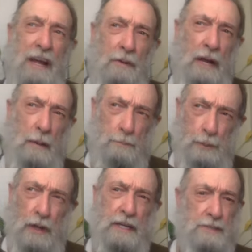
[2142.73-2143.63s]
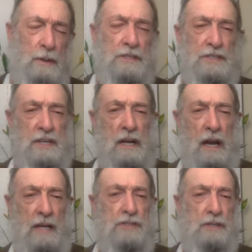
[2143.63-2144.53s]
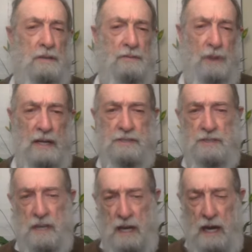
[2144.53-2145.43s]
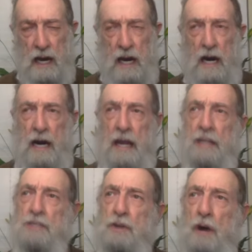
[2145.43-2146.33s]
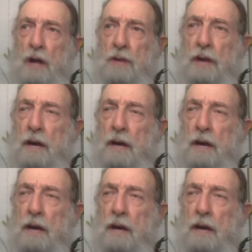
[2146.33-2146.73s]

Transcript: it's not really a book as much as a collection of thoughts, uh, and it's called.